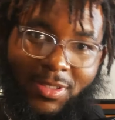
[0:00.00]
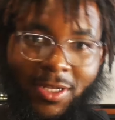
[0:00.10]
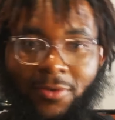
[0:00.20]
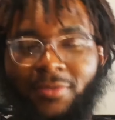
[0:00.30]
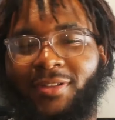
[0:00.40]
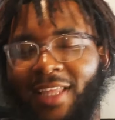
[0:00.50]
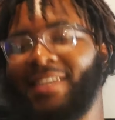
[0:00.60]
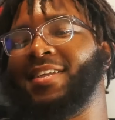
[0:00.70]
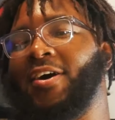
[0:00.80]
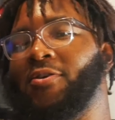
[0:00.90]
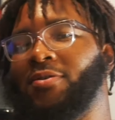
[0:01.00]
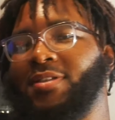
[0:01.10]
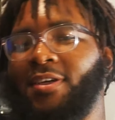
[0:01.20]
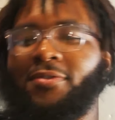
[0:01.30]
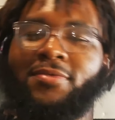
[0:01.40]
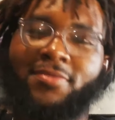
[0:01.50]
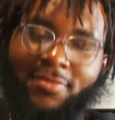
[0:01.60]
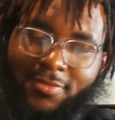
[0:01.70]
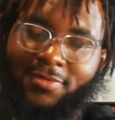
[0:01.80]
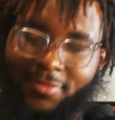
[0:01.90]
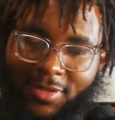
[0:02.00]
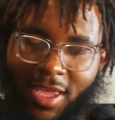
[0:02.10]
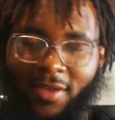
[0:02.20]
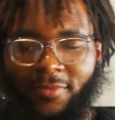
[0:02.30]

So that's the goal. So yeah.